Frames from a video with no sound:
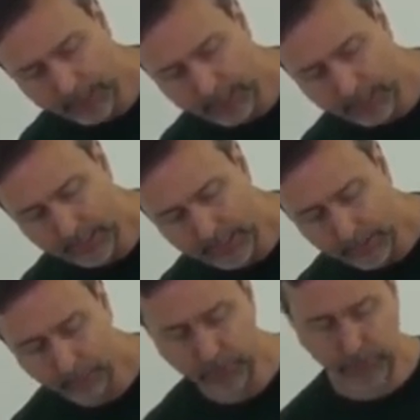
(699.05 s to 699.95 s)
say this
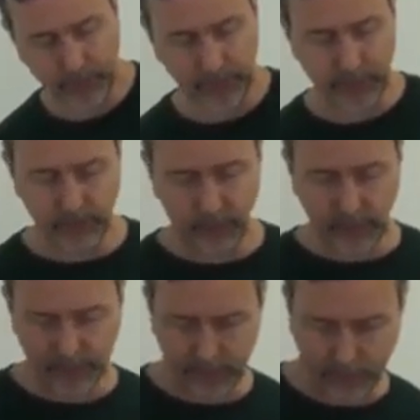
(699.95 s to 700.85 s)
is producing
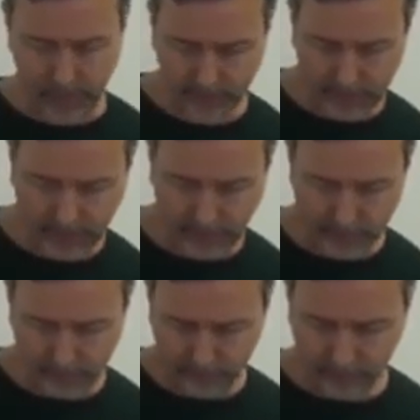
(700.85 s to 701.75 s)
just about the
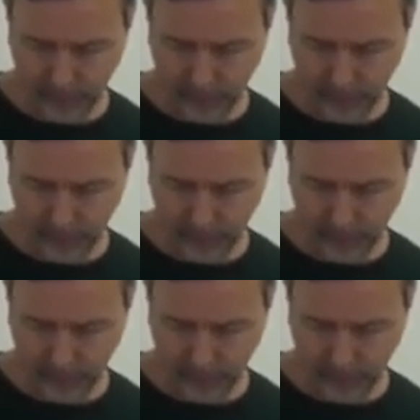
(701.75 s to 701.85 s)
same